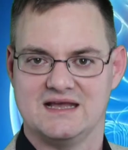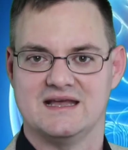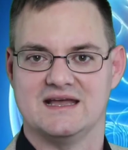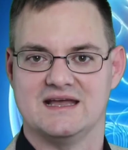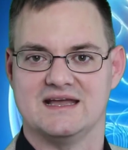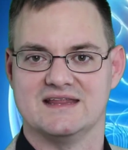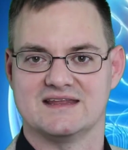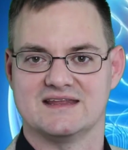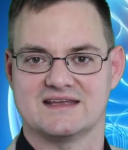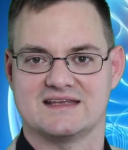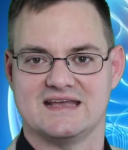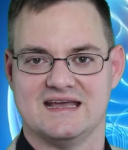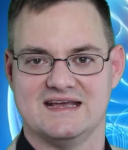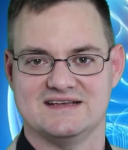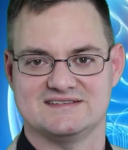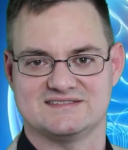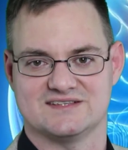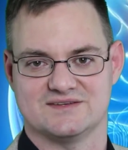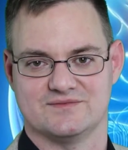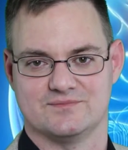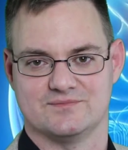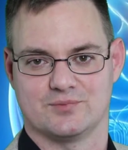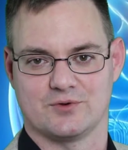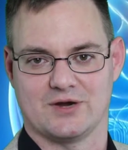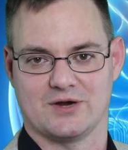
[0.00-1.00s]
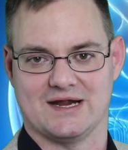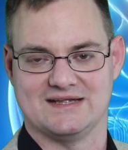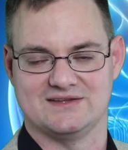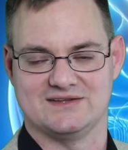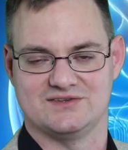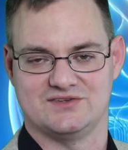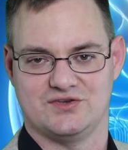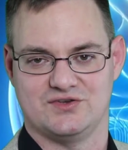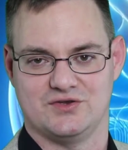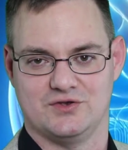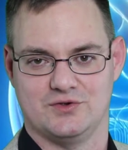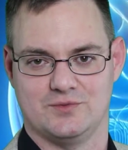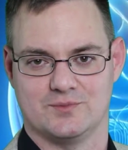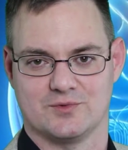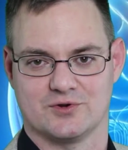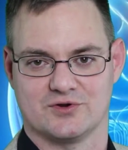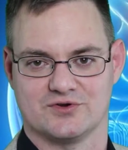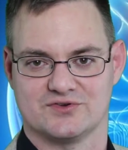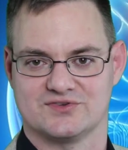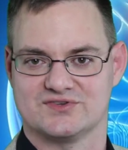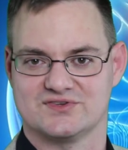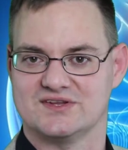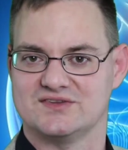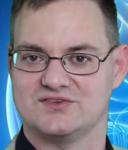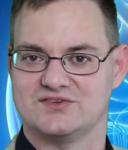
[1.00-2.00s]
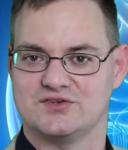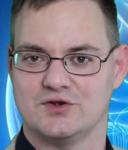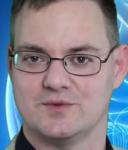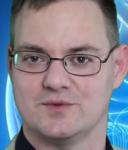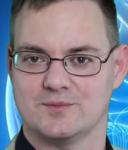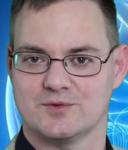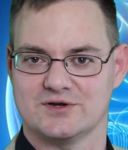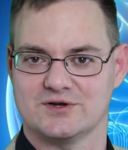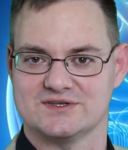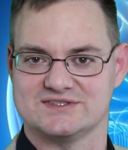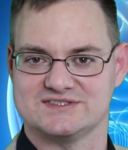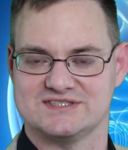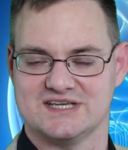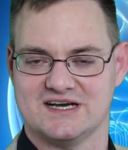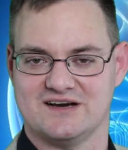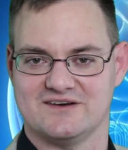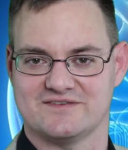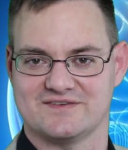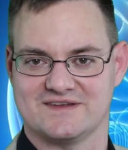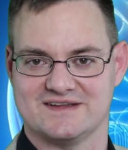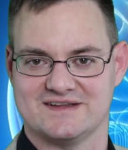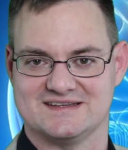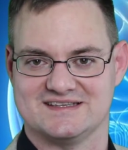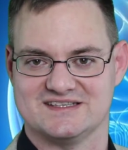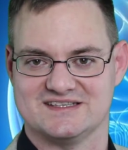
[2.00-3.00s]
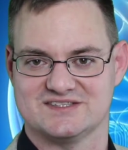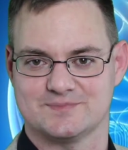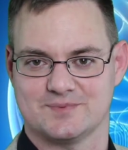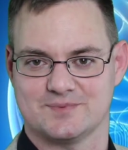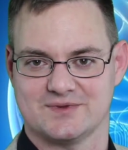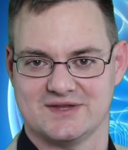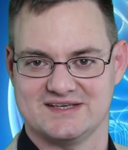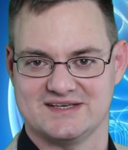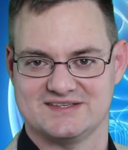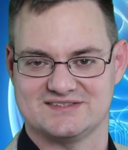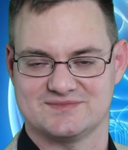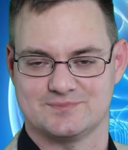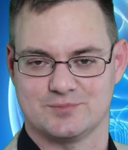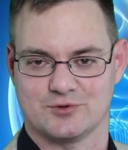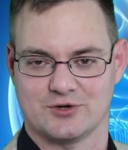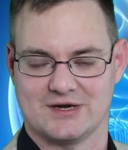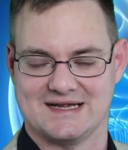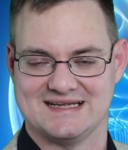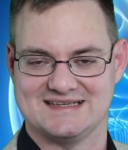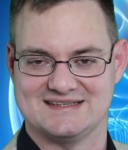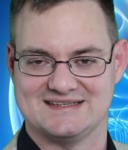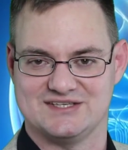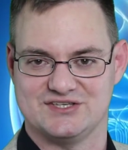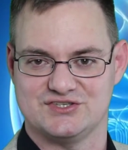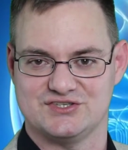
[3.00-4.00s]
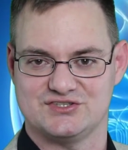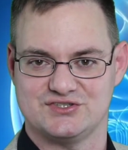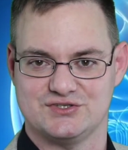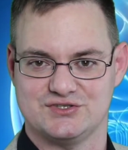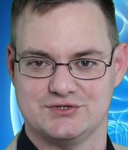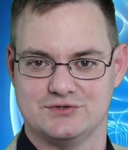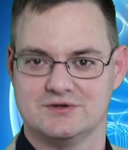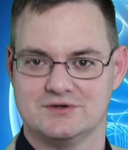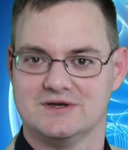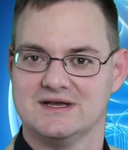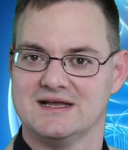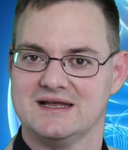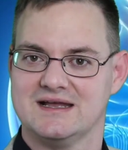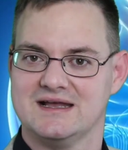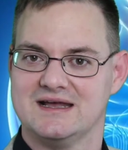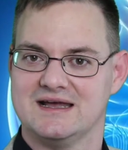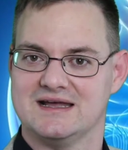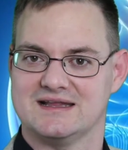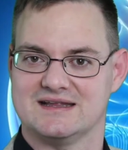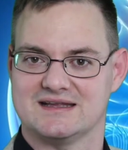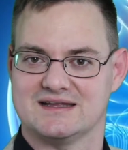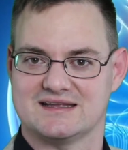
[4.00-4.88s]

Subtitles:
In the case of brain tumors, the tumor itself can displace brain tissue and